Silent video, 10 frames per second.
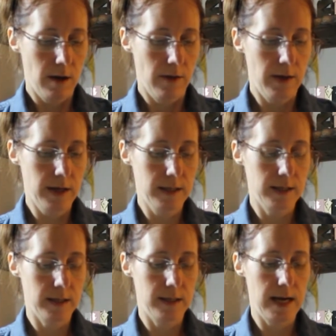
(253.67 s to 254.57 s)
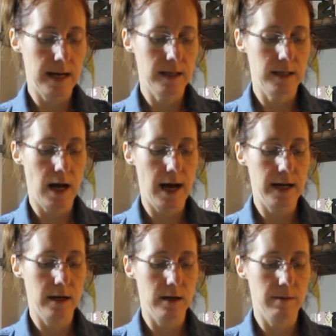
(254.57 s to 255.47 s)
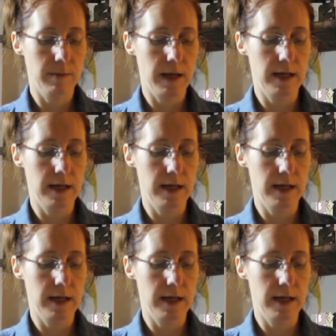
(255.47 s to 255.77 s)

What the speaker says: This next item